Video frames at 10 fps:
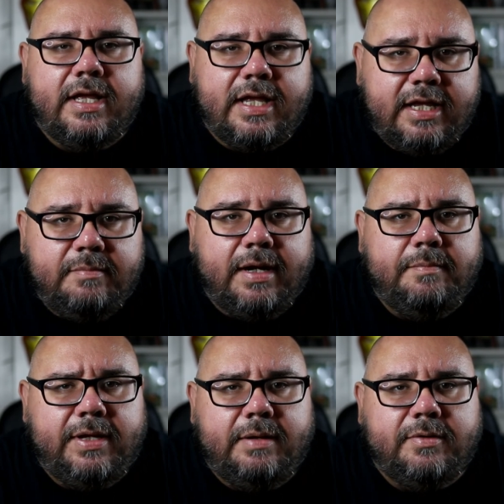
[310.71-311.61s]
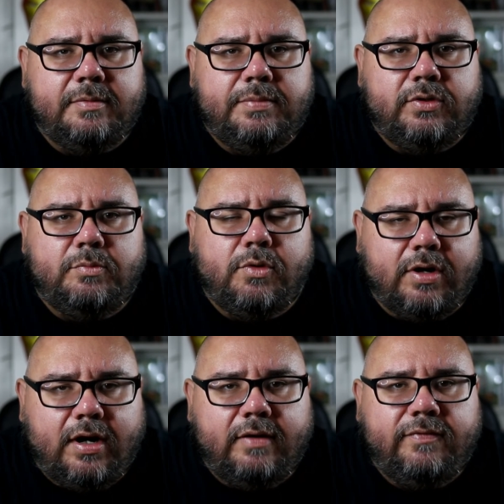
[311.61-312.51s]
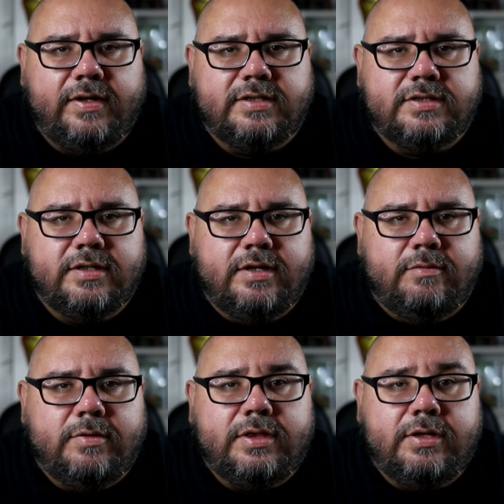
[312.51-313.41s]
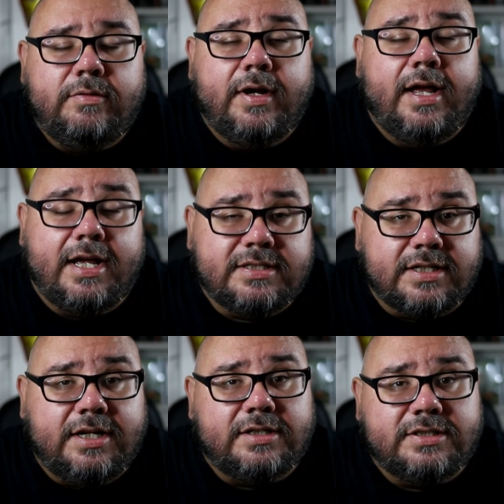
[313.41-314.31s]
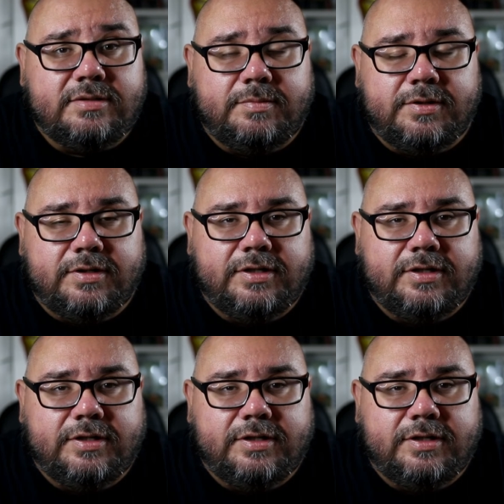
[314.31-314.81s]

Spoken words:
he might be able to build more confidence with you as a customer.